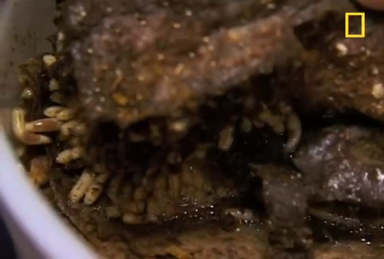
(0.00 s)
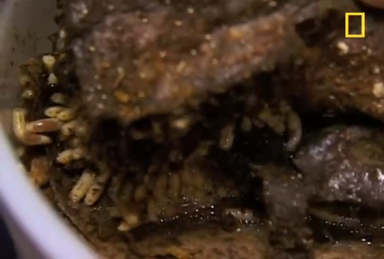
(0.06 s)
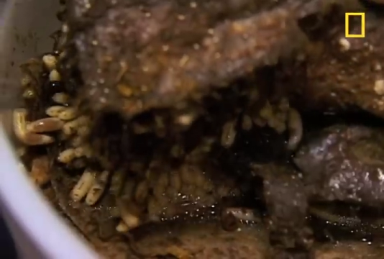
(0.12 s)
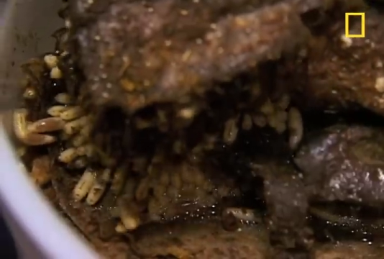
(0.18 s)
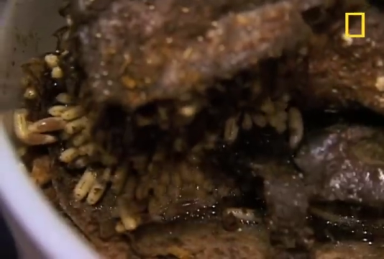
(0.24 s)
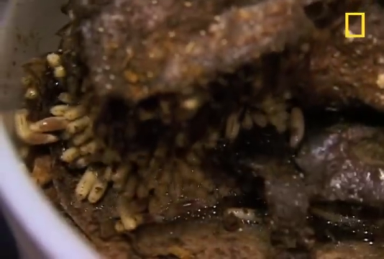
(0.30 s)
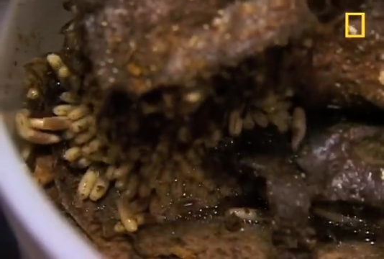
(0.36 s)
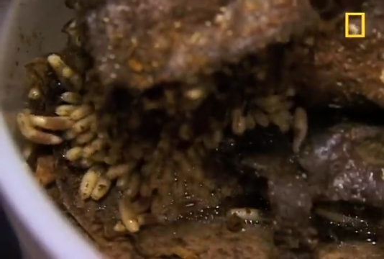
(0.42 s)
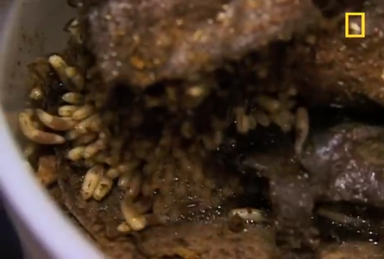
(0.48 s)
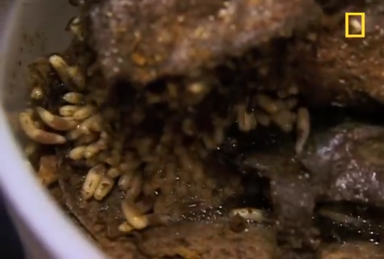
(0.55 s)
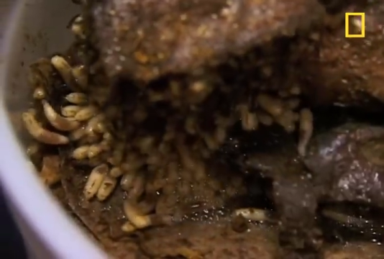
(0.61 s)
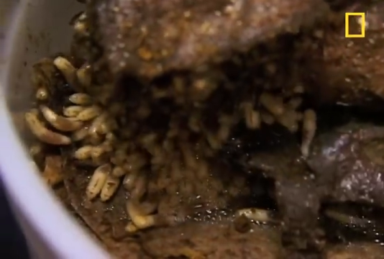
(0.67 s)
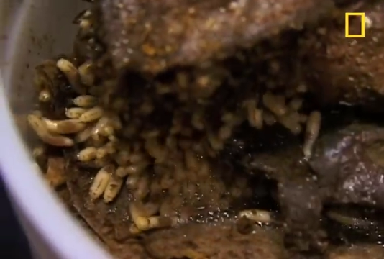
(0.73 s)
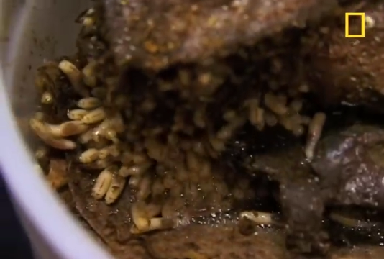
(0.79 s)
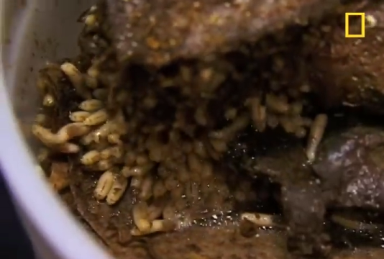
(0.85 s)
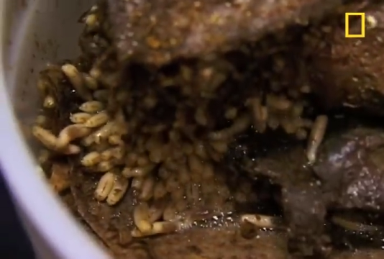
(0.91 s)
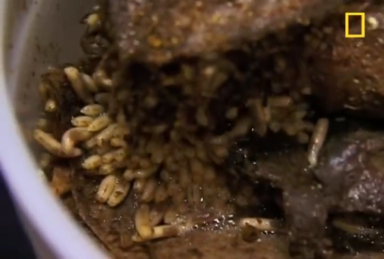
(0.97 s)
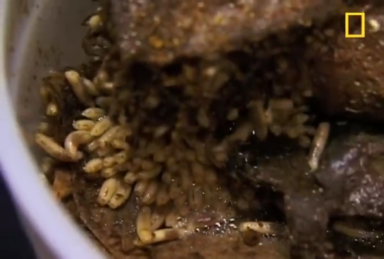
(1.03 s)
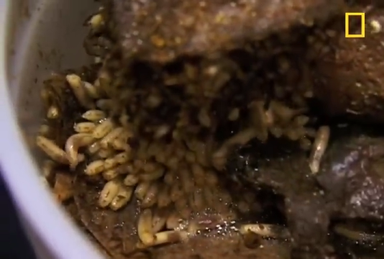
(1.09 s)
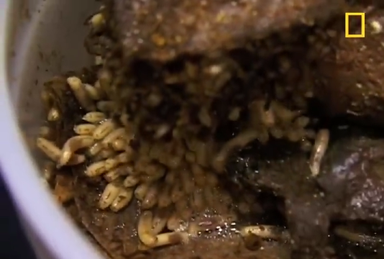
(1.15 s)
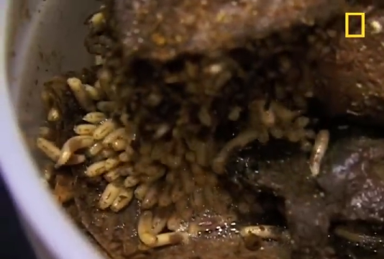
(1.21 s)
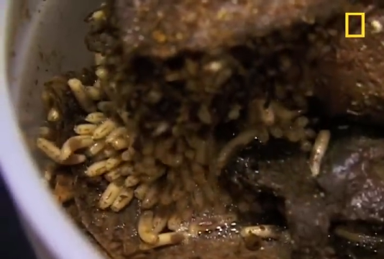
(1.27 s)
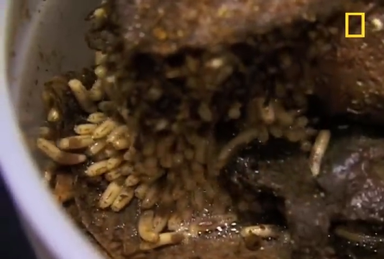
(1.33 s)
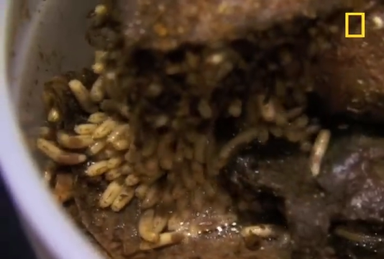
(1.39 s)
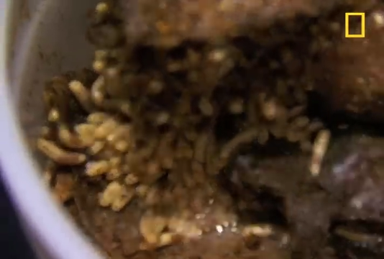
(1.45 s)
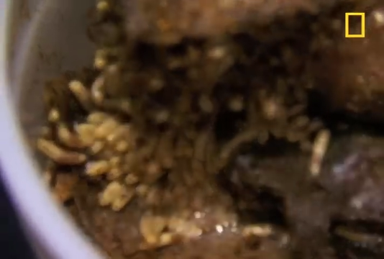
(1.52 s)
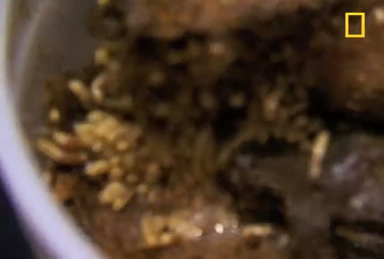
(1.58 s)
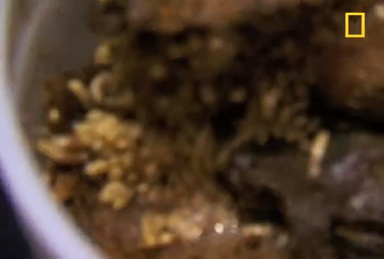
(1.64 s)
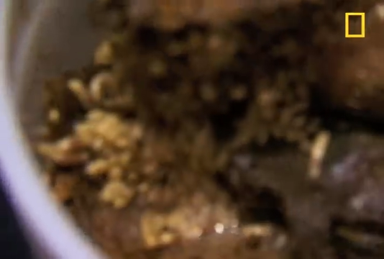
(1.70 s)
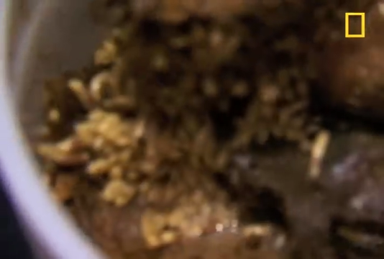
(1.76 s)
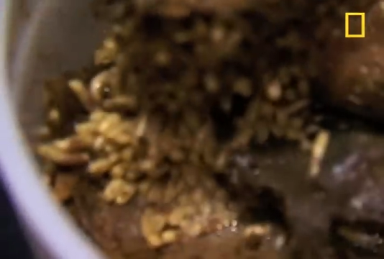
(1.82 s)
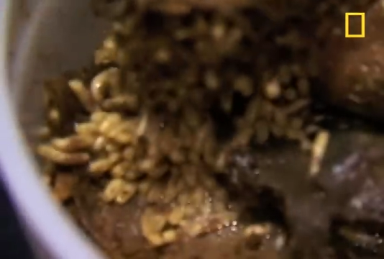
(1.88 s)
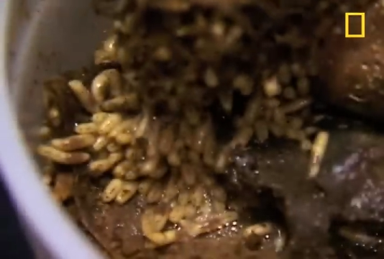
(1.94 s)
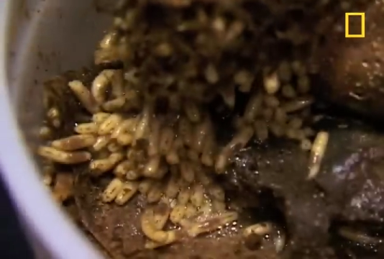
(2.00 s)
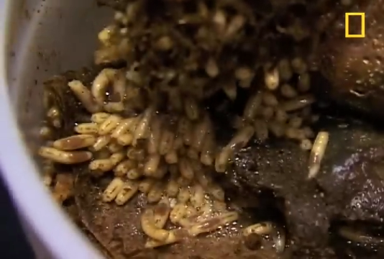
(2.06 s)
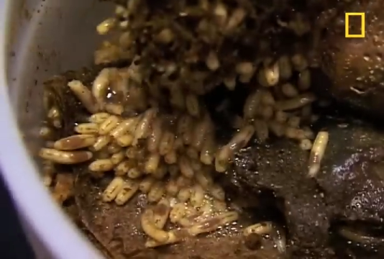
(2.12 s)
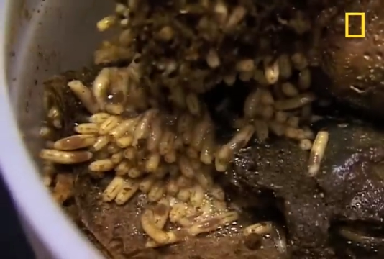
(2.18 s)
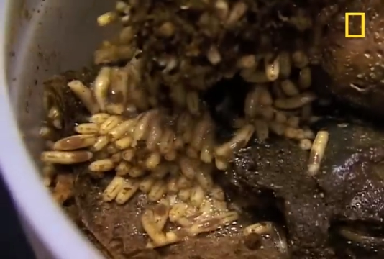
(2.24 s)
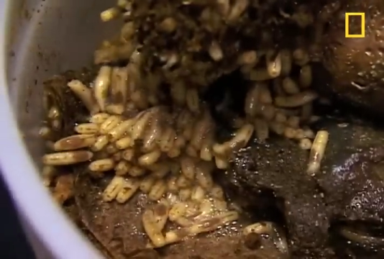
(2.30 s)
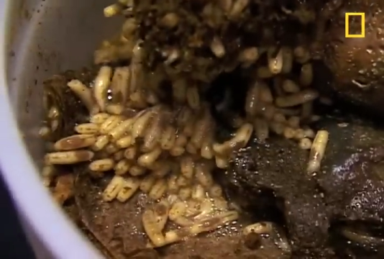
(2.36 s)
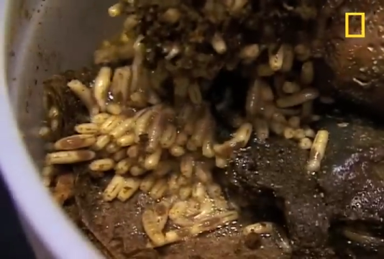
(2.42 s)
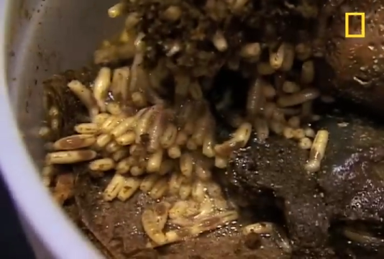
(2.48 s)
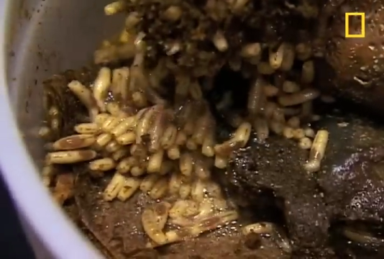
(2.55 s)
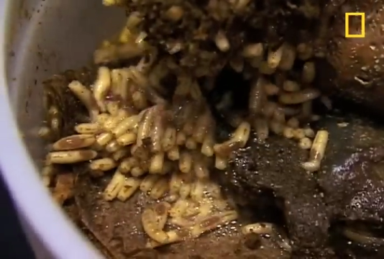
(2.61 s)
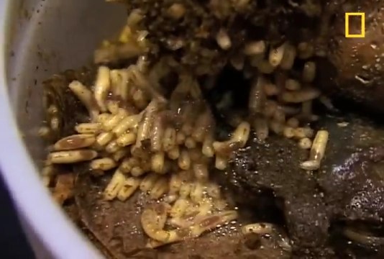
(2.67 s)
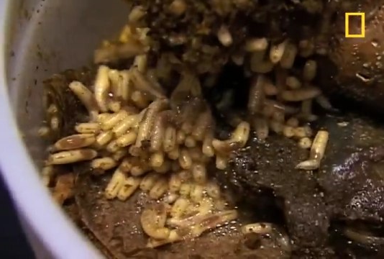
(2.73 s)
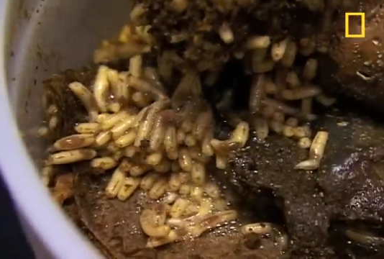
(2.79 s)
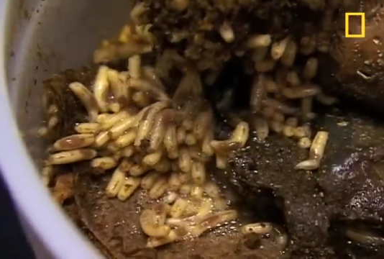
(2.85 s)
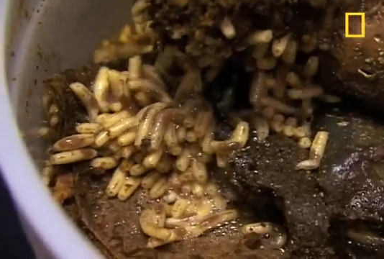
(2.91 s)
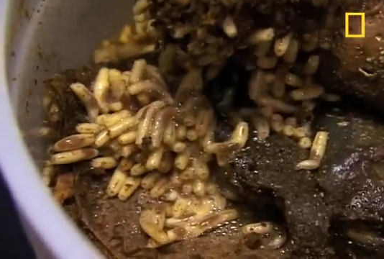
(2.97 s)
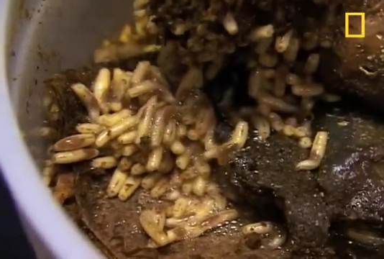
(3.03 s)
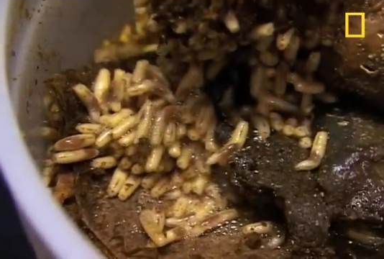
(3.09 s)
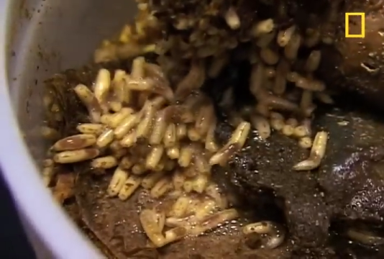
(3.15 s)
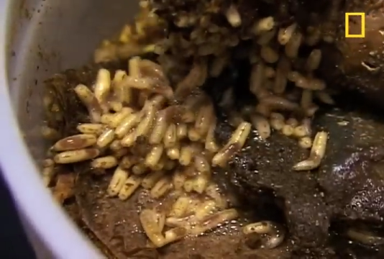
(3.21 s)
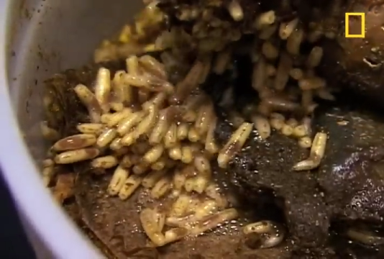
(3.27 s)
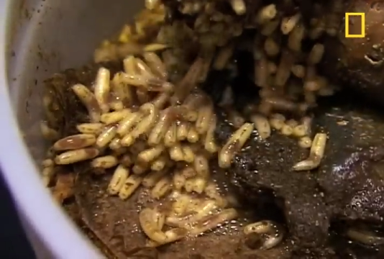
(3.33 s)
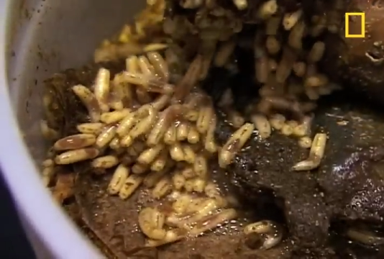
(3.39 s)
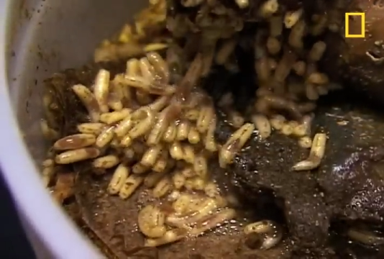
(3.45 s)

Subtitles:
(no speaker visible)